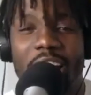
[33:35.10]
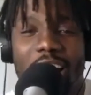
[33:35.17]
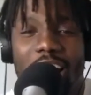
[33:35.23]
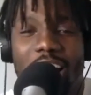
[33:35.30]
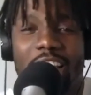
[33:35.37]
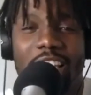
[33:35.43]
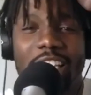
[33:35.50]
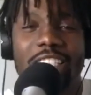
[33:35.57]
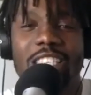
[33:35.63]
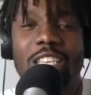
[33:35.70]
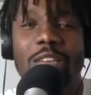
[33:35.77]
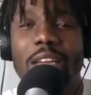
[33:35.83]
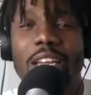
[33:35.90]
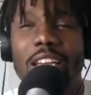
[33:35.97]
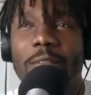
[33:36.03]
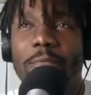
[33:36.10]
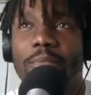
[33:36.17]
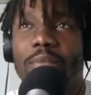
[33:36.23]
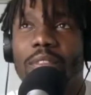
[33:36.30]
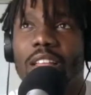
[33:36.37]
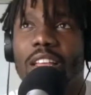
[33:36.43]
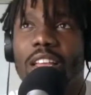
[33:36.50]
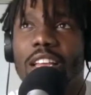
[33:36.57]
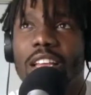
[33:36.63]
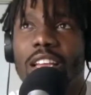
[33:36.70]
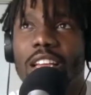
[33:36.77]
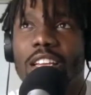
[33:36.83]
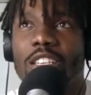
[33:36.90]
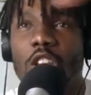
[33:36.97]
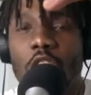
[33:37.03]
this to me
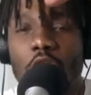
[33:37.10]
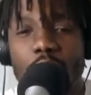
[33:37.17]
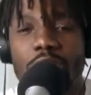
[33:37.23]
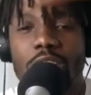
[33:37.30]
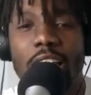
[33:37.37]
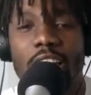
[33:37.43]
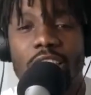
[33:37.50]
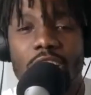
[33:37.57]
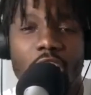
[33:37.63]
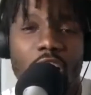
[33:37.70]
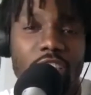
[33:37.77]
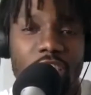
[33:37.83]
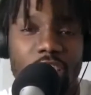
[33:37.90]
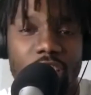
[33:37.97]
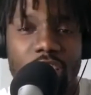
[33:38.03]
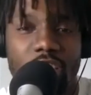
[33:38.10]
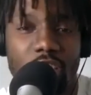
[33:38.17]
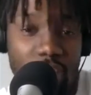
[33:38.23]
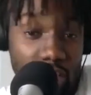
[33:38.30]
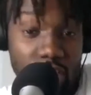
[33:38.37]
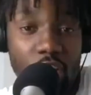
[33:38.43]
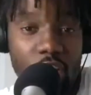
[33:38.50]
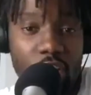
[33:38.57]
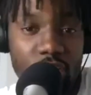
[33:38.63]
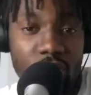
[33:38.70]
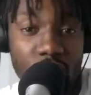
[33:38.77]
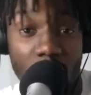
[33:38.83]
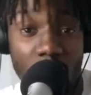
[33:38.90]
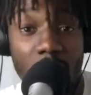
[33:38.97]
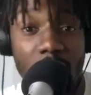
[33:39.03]
is a huge test on just the church,
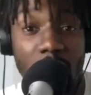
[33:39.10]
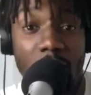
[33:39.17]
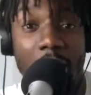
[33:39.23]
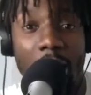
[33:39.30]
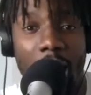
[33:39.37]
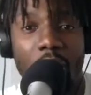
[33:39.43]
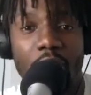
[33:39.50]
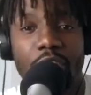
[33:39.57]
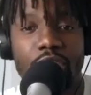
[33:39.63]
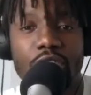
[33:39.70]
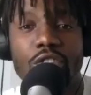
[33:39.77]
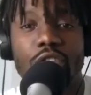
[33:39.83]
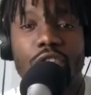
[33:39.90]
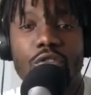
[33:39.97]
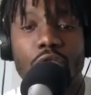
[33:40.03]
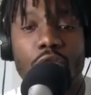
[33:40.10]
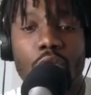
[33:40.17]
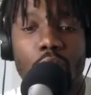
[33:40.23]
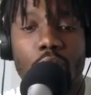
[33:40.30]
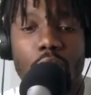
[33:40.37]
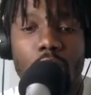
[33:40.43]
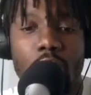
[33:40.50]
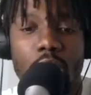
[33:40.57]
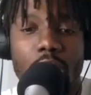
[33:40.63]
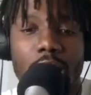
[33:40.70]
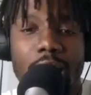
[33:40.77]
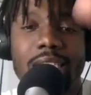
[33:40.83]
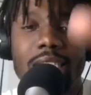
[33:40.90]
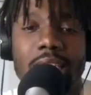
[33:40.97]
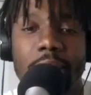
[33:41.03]
right? Like, how do you
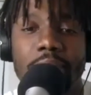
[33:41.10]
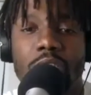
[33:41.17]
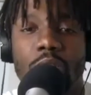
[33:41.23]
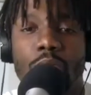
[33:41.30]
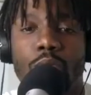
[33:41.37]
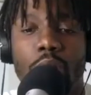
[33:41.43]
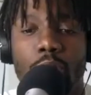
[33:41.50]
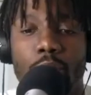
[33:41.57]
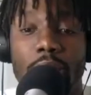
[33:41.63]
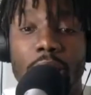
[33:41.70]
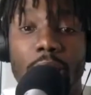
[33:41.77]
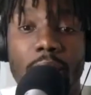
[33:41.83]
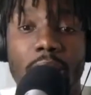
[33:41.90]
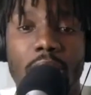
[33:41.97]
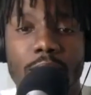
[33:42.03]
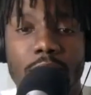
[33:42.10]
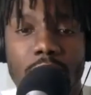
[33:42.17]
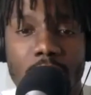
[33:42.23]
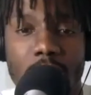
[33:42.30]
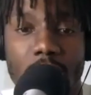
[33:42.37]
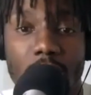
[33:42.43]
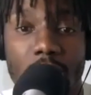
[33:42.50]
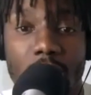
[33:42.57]
accept someone when they make a mistake?